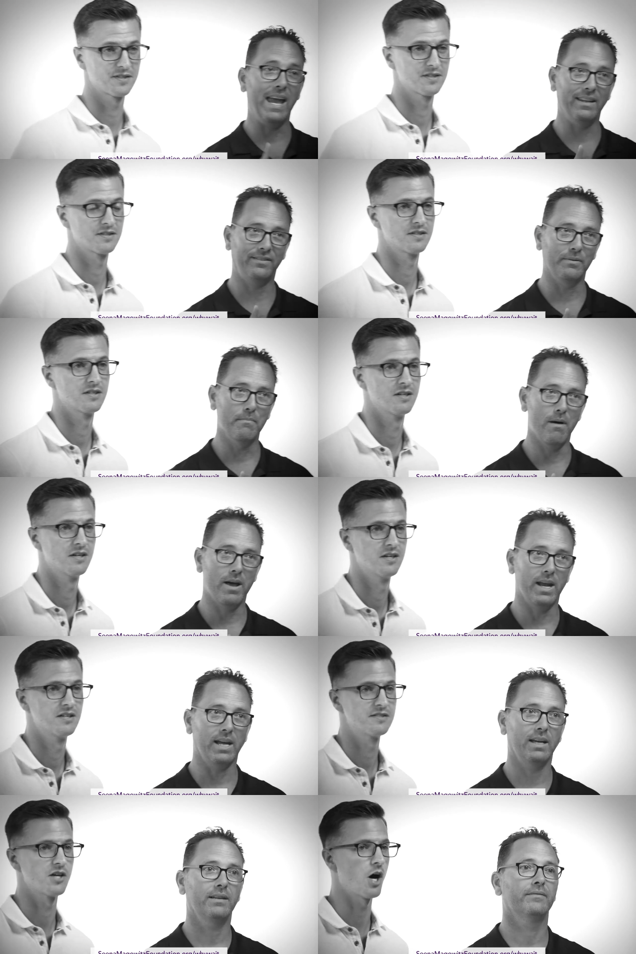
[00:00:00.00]
Speaker 1: and some money
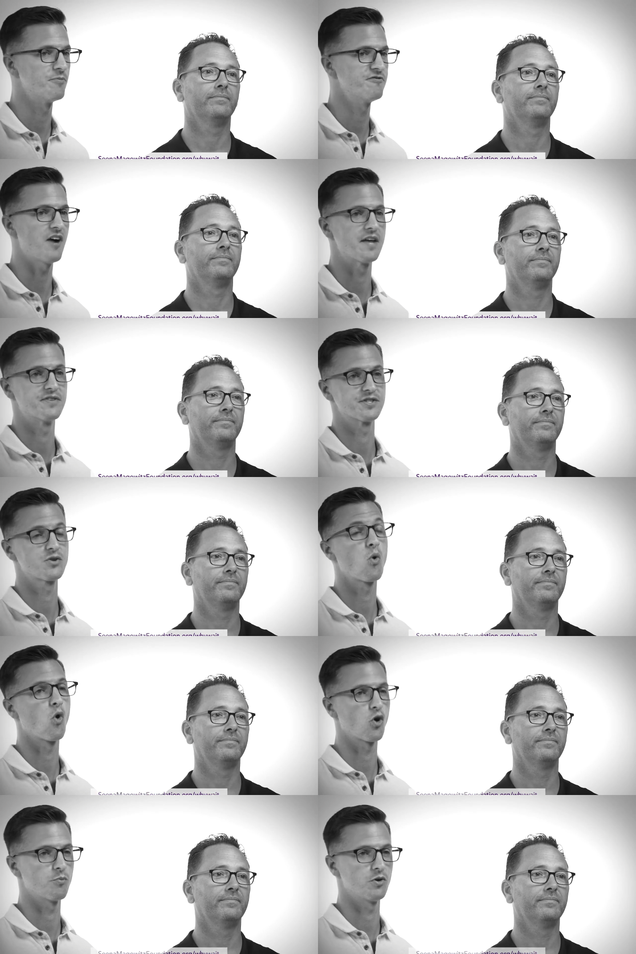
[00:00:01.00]
to help fight this
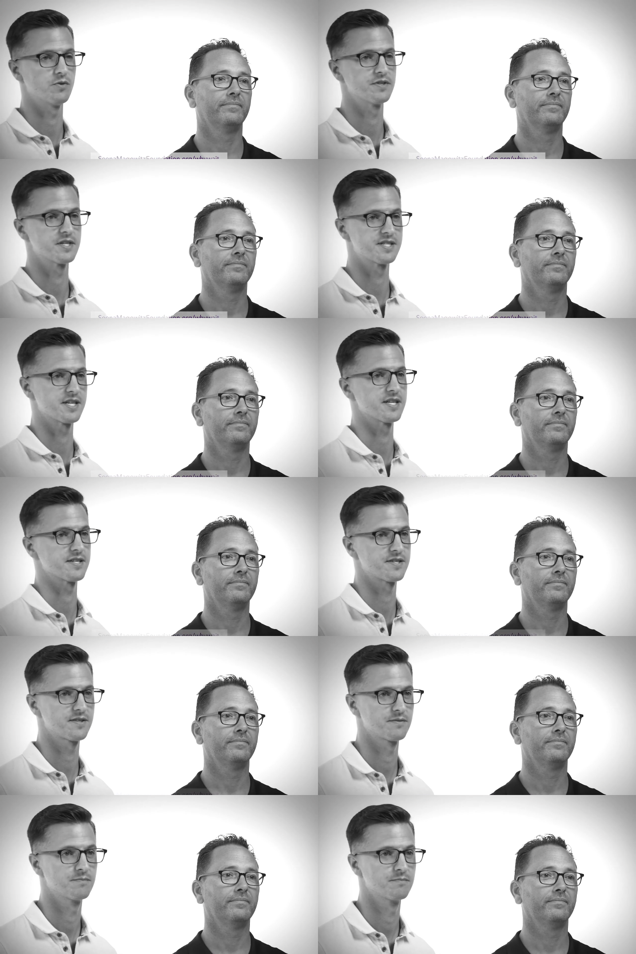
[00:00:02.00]
horrible disease.